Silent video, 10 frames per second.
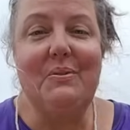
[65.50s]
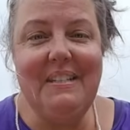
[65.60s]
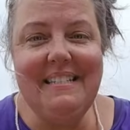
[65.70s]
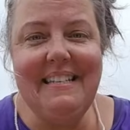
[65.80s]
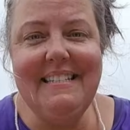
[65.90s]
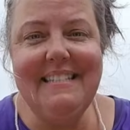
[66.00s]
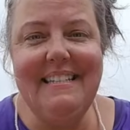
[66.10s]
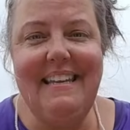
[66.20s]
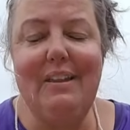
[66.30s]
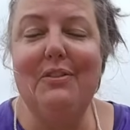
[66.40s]
this is
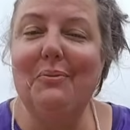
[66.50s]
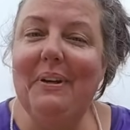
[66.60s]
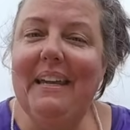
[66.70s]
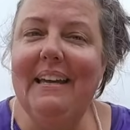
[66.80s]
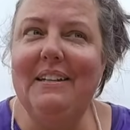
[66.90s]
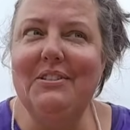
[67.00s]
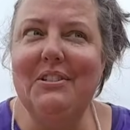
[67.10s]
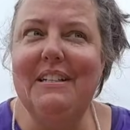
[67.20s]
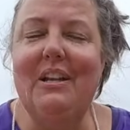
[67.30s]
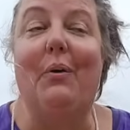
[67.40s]
the
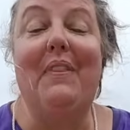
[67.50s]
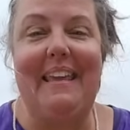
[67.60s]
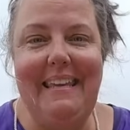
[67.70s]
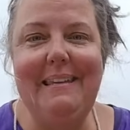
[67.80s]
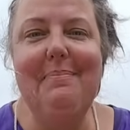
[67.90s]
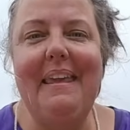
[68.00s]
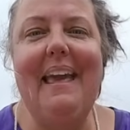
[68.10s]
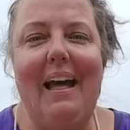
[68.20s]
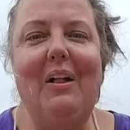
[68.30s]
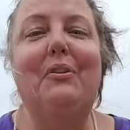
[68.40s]
300, no, the
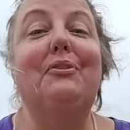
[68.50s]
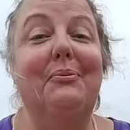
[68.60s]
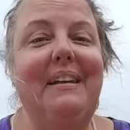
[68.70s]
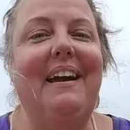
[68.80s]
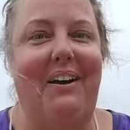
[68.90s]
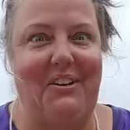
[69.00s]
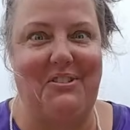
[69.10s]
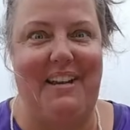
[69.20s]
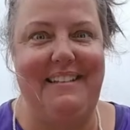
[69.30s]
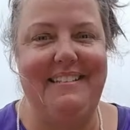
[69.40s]
EBL
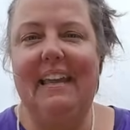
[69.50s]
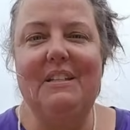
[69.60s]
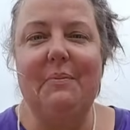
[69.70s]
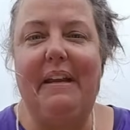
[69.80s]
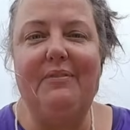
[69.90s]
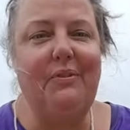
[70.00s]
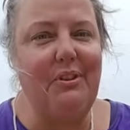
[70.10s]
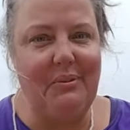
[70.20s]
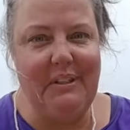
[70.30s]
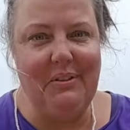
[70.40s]
300. It's rated for
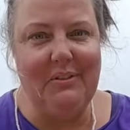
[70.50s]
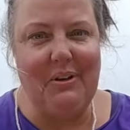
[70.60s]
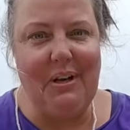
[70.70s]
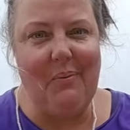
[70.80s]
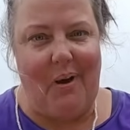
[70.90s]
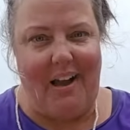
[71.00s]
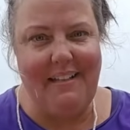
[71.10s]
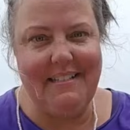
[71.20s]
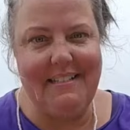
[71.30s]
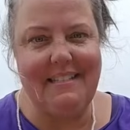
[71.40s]
330
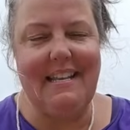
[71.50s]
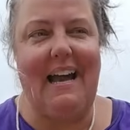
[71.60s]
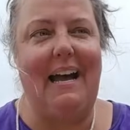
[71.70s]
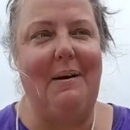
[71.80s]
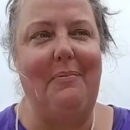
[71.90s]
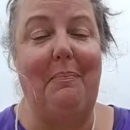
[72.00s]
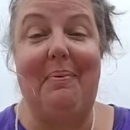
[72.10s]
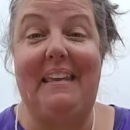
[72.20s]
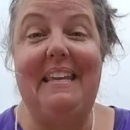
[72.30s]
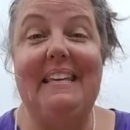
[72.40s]
watts. Um, the
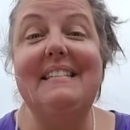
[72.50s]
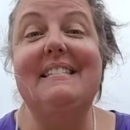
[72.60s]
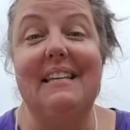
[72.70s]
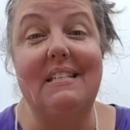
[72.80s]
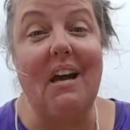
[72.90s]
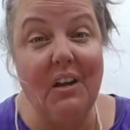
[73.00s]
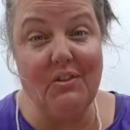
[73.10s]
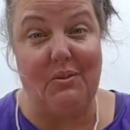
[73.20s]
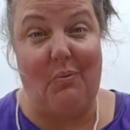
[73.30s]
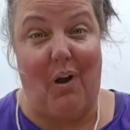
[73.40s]
peak is
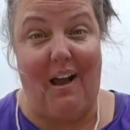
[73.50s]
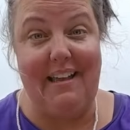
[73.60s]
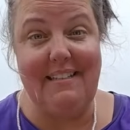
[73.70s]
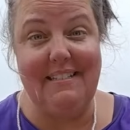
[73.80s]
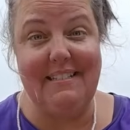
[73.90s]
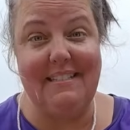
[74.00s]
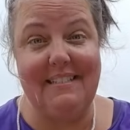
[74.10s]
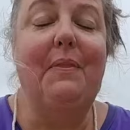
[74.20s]
600 watts.